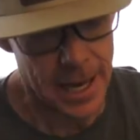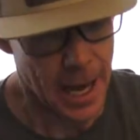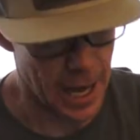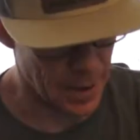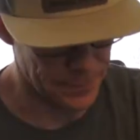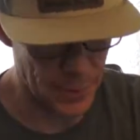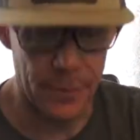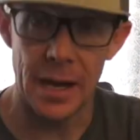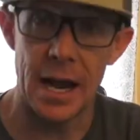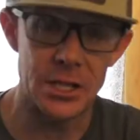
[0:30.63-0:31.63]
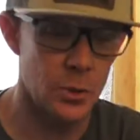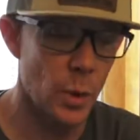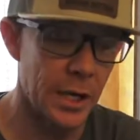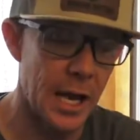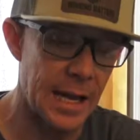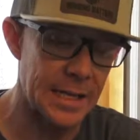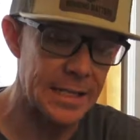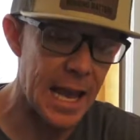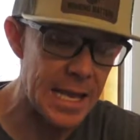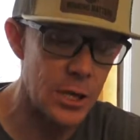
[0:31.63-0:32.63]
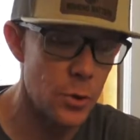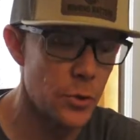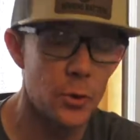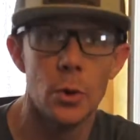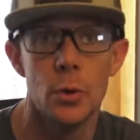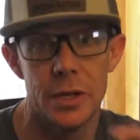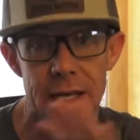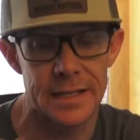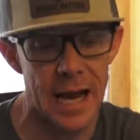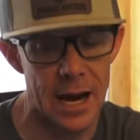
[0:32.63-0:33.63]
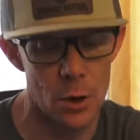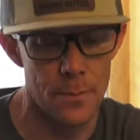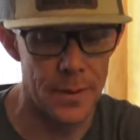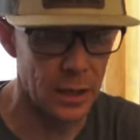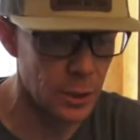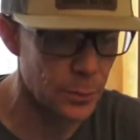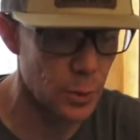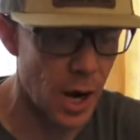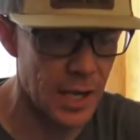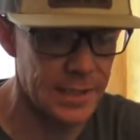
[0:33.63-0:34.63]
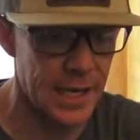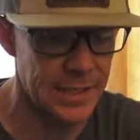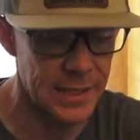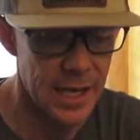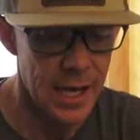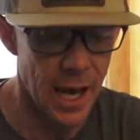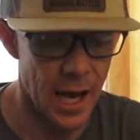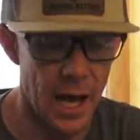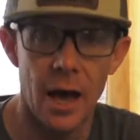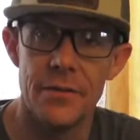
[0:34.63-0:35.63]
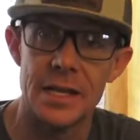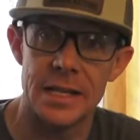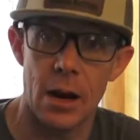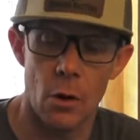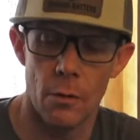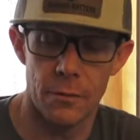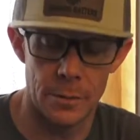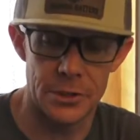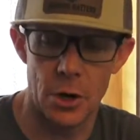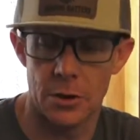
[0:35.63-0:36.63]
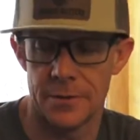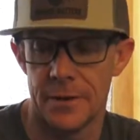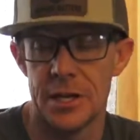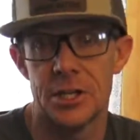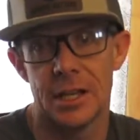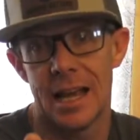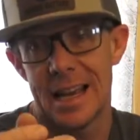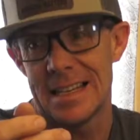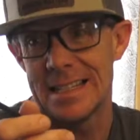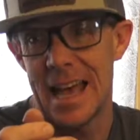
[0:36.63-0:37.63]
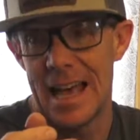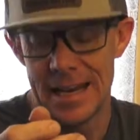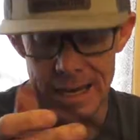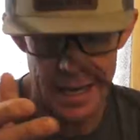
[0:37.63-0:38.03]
But I just want to kind of take you through the entire build process of this arrow from start to finish. And like I said,